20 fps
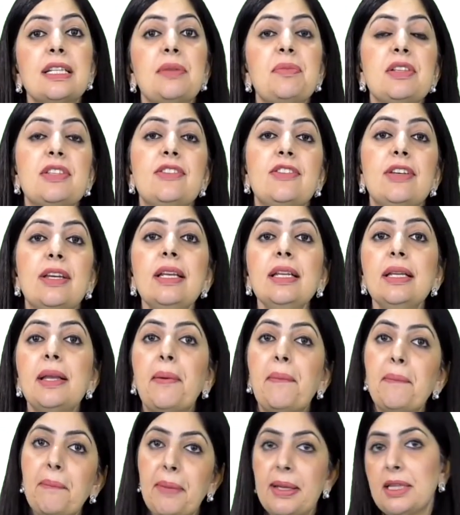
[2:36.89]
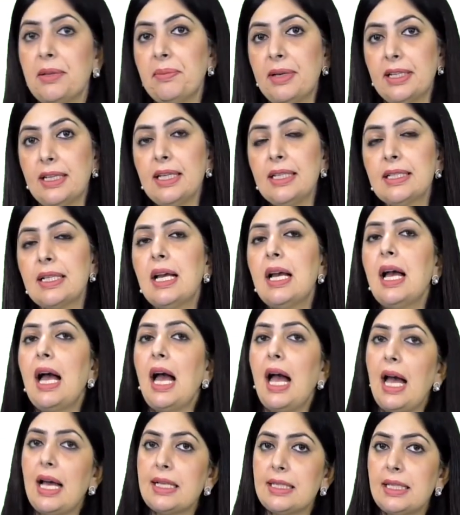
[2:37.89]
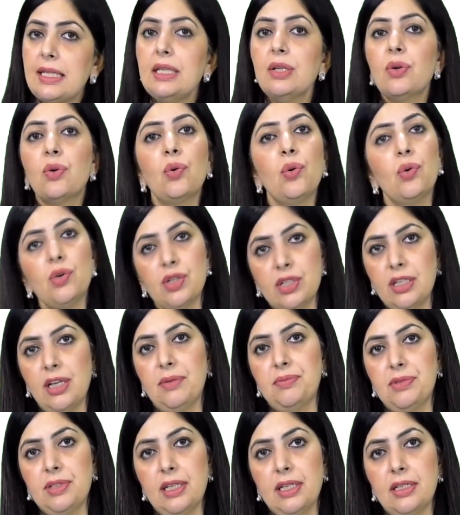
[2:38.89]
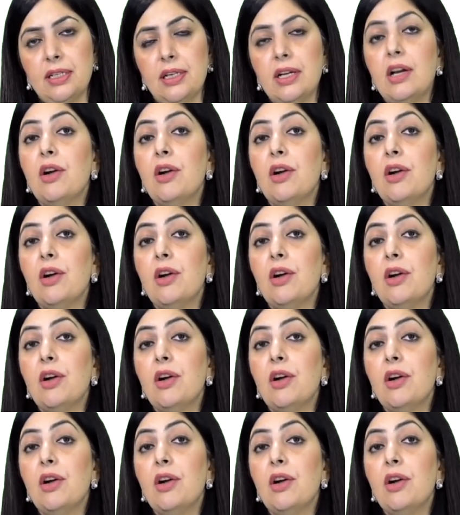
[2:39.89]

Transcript: chemistry and mathematics as their core subject.